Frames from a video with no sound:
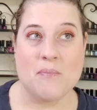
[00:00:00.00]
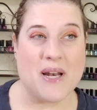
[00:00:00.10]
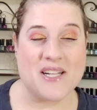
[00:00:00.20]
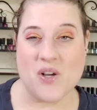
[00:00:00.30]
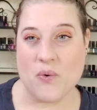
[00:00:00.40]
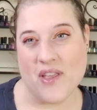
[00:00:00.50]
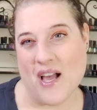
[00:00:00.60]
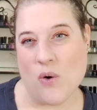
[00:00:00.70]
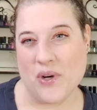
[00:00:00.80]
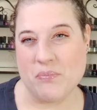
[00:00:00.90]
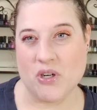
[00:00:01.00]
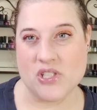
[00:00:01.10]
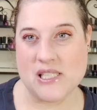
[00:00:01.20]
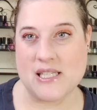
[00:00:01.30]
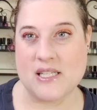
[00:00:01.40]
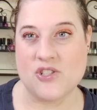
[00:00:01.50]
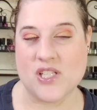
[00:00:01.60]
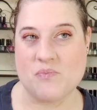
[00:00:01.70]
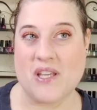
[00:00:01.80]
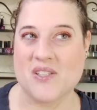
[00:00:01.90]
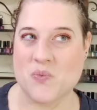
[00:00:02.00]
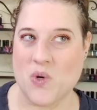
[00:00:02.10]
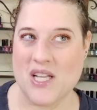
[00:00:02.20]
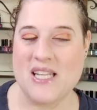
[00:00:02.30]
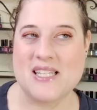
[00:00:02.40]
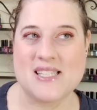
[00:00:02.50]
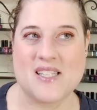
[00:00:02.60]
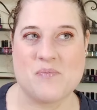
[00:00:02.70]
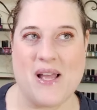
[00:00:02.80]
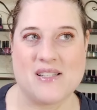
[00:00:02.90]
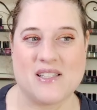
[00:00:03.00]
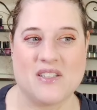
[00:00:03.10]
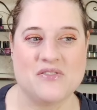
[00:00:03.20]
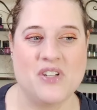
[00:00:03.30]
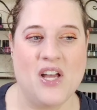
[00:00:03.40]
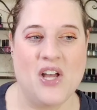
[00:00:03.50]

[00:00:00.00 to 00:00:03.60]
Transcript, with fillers: but I don't think I'll repurchase it just because one, it's expensive,